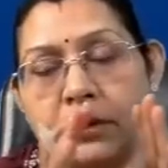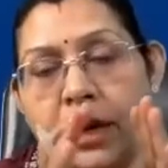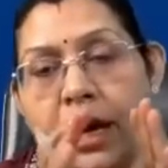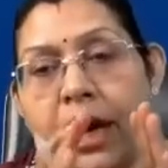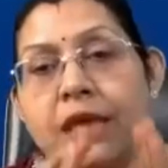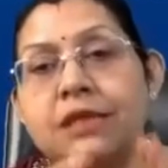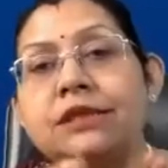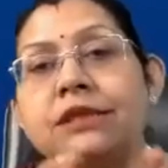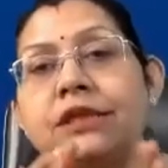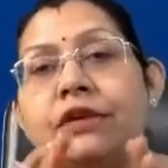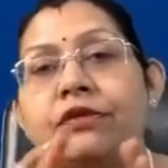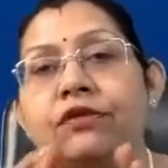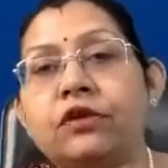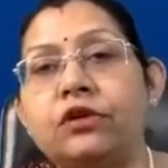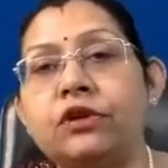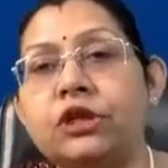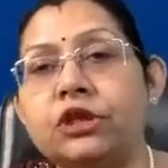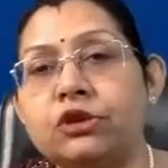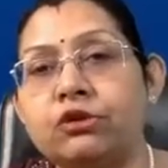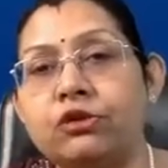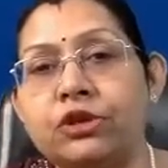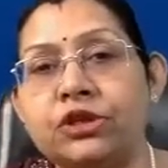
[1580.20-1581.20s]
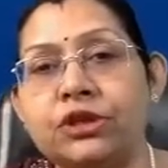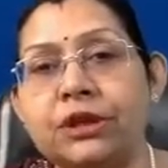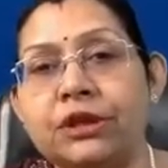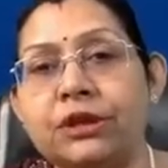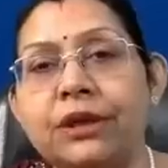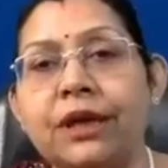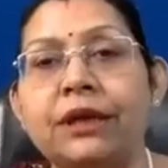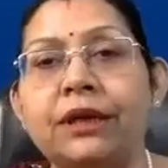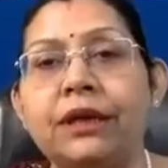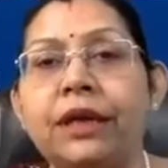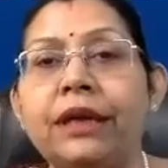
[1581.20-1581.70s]
answer for this
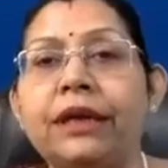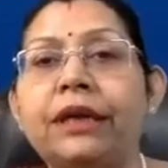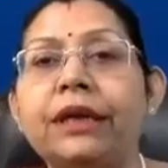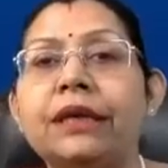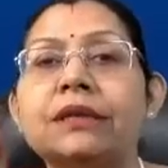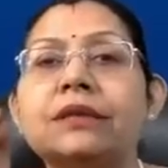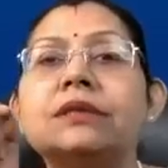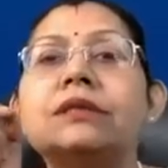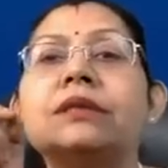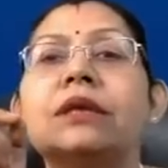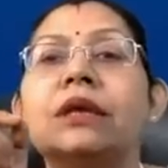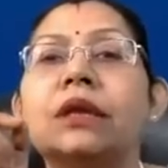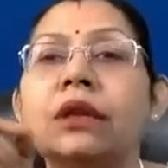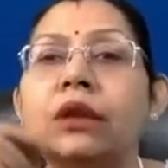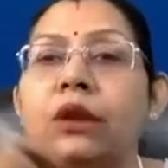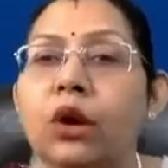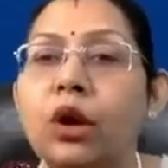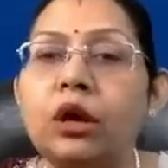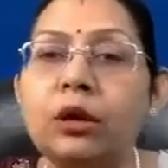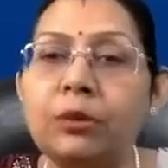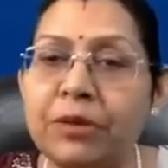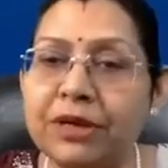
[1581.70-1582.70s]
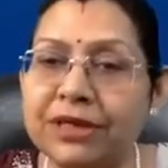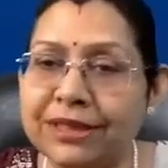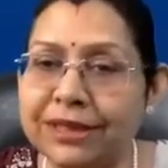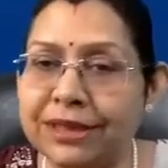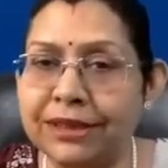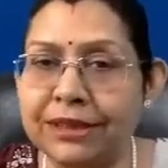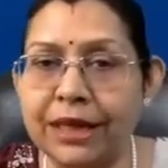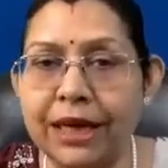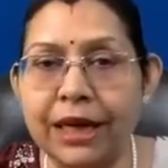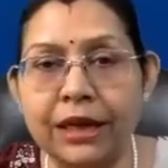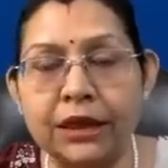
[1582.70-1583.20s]
question, that it is not
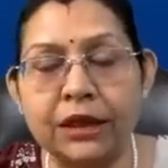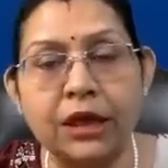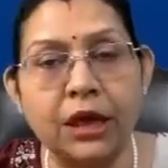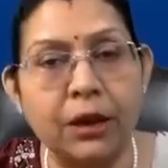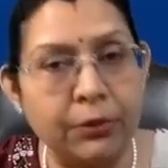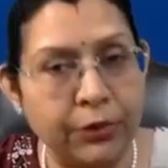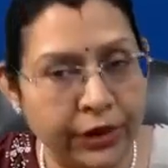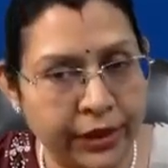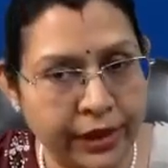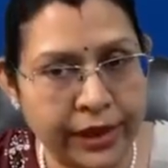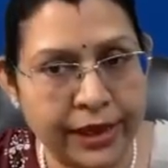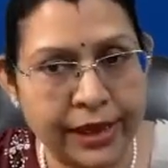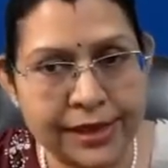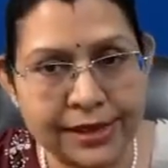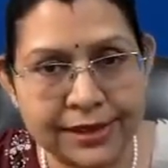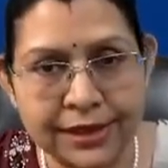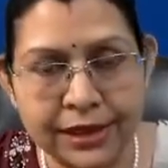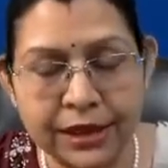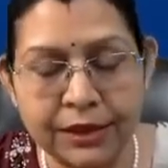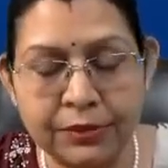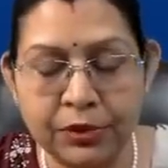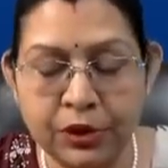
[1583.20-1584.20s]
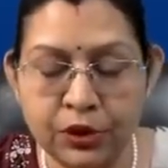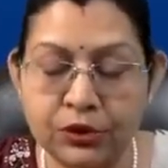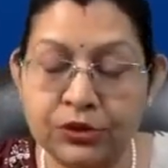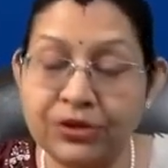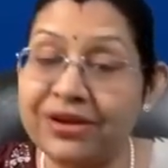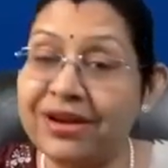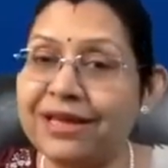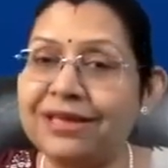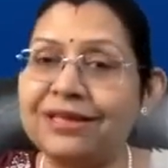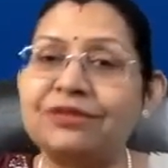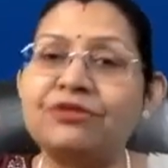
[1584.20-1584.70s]
present at community health center, because
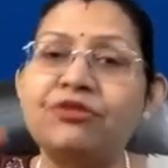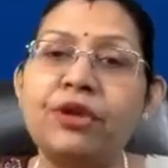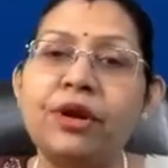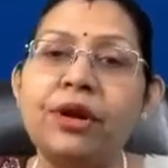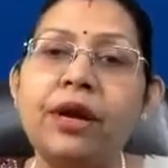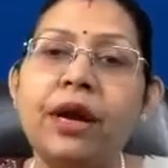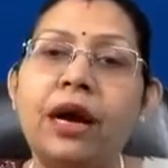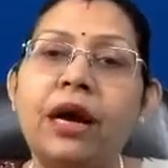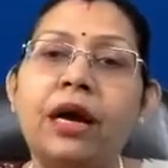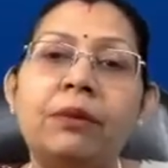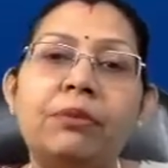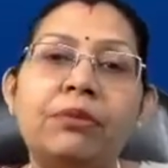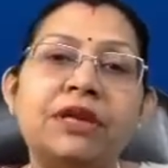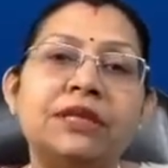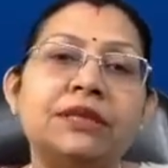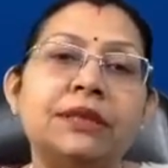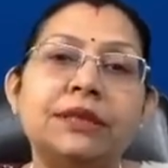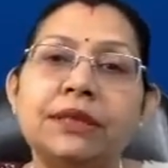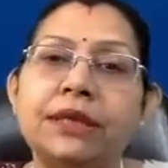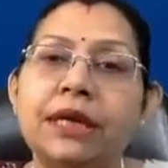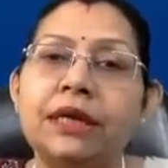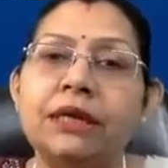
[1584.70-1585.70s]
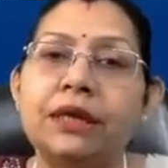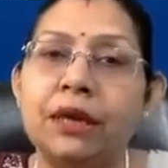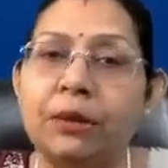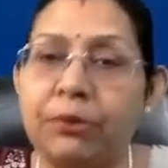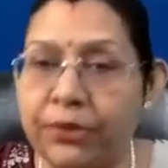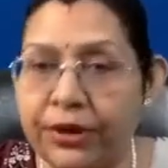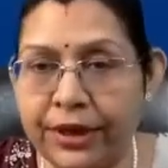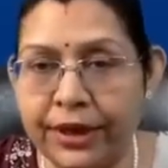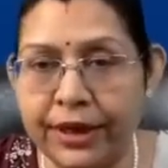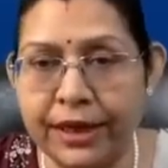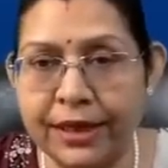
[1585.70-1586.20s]
rest three are present at
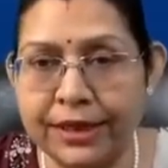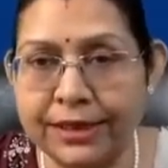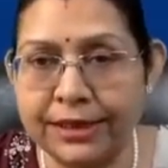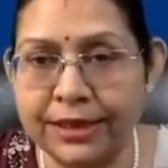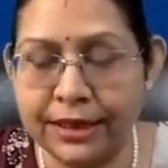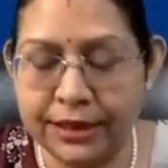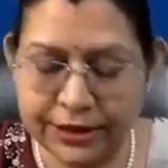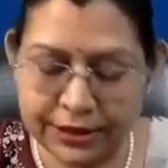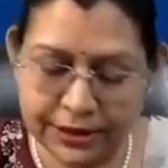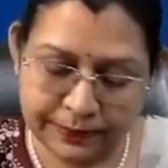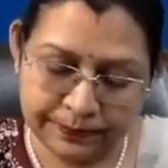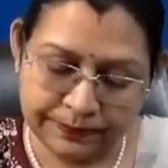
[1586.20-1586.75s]
community health center.